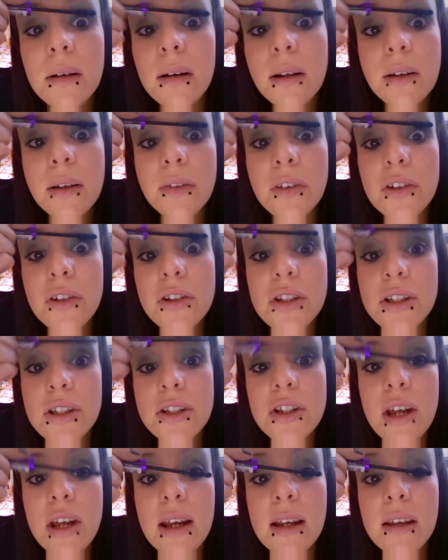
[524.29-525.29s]
And if you
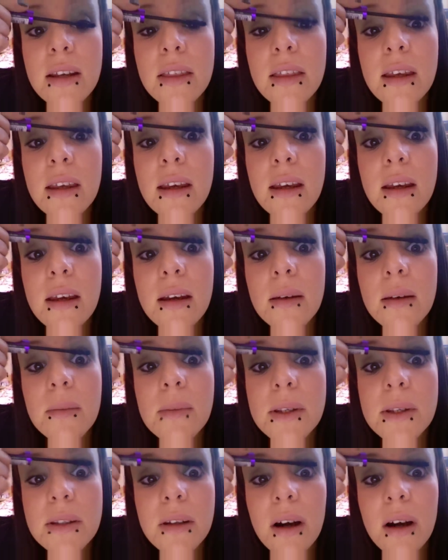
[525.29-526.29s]
just shake the
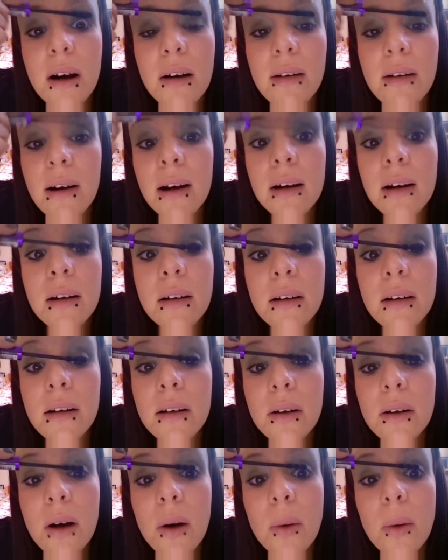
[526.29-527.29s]
mascara
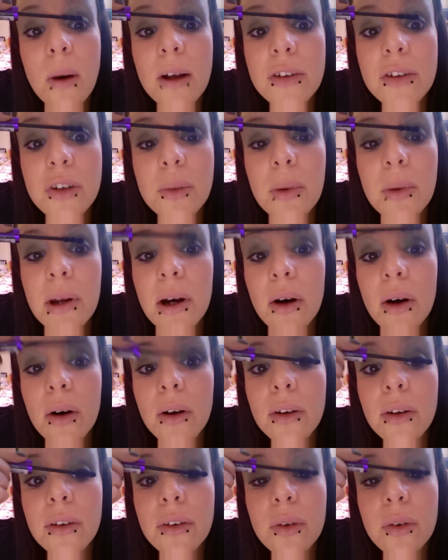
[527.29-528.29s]
whilst you put it
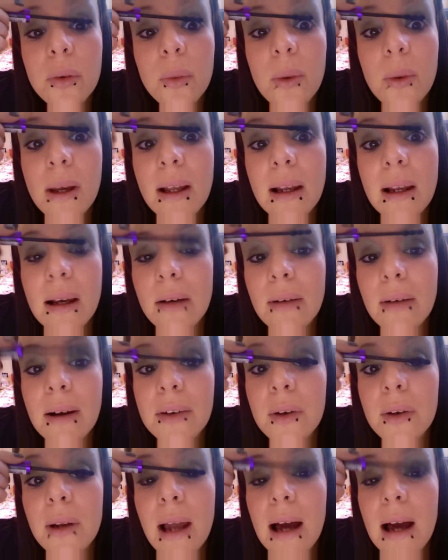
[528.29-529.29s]
on, sort of wiggle it
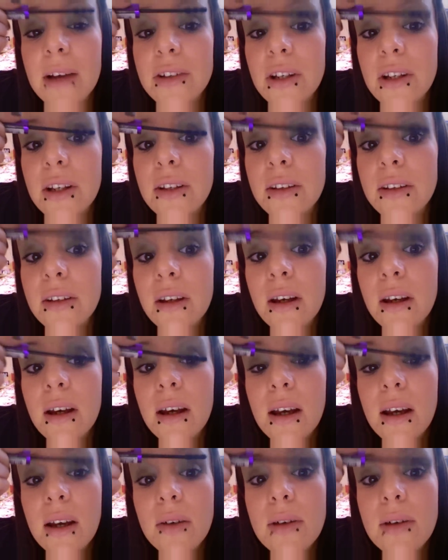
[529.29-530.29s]
around your lashes,
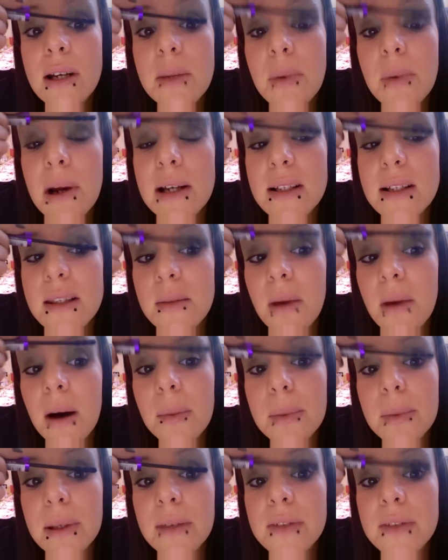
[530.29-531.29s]
it really breaks them
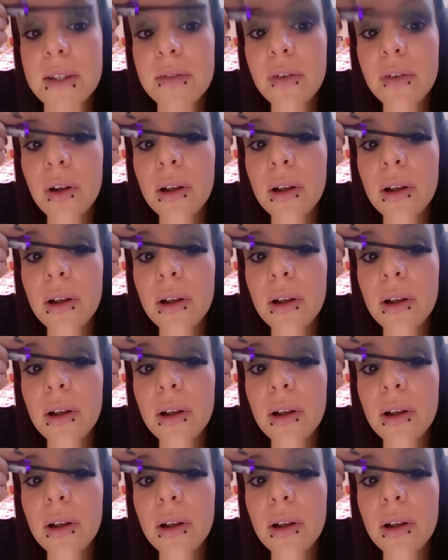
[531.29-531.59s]
up and gives it